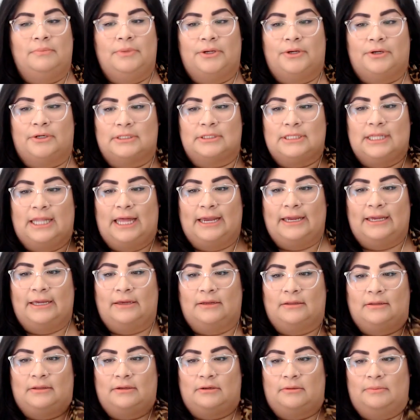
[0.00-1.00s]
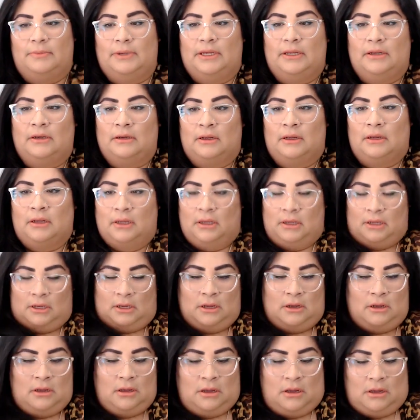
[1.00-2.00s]
My computer is lagging a little bit.
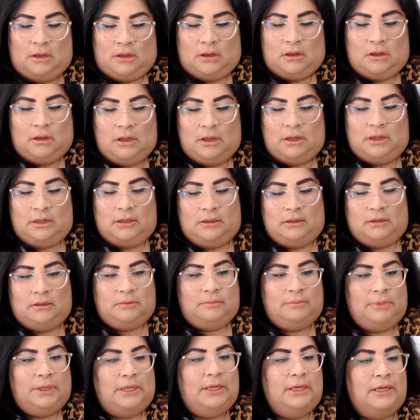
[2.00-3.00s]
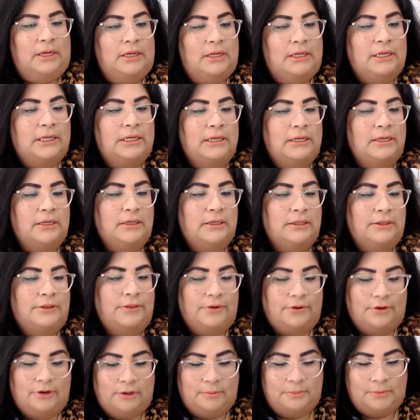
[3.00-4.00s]
Um,
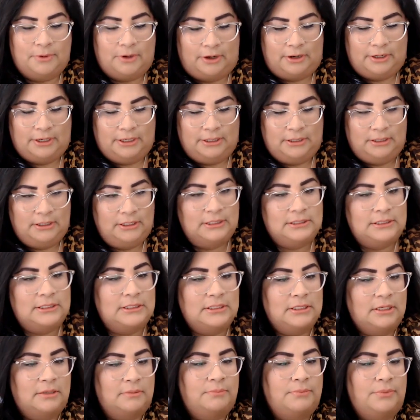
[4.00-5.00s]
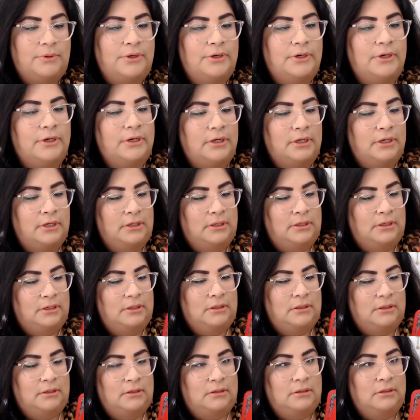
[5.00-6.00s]
the herb garden. This is number
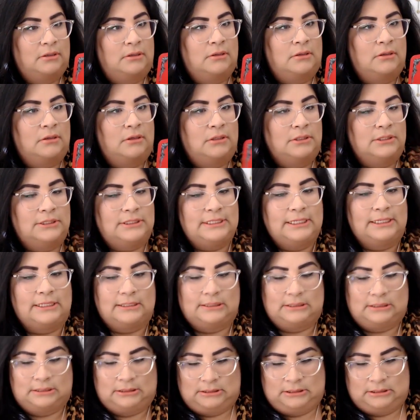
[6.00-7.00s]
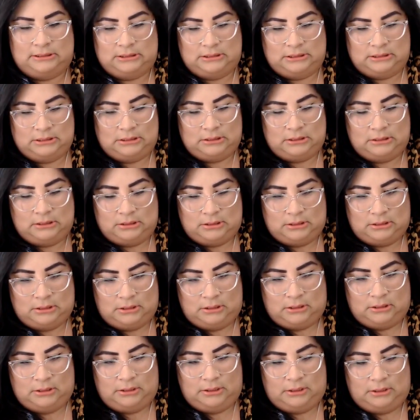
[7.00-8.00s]
six.
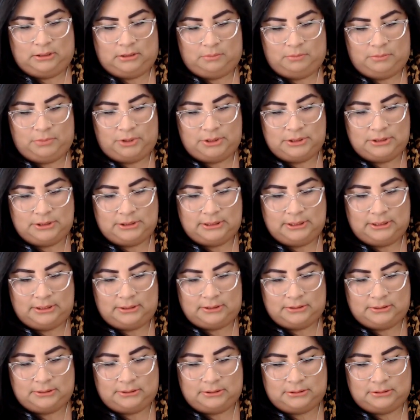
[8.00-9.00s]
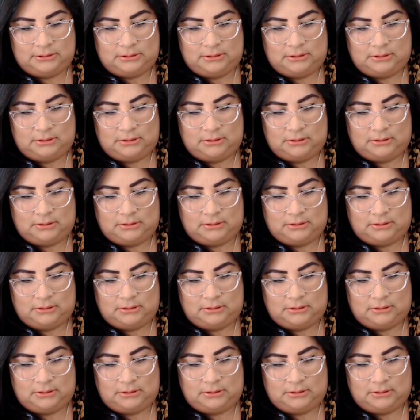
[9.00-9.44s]
Number six.